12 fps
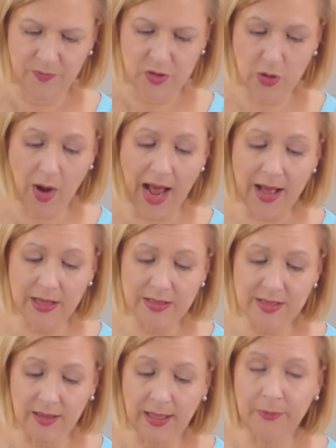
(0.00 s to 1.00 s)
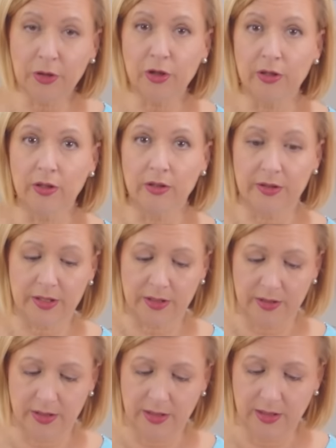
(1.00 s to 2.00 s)
So as the lemon curd
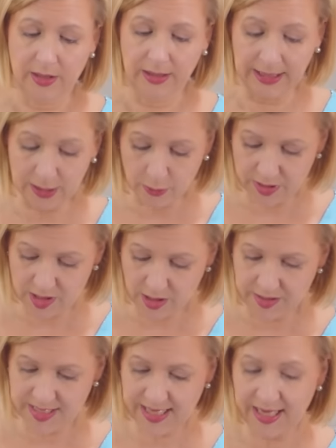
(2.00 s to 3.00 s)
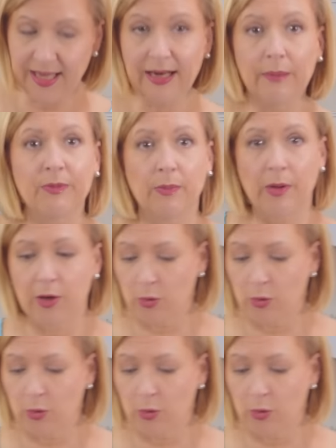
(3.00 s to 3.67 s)
liquid starts to heat up, the butter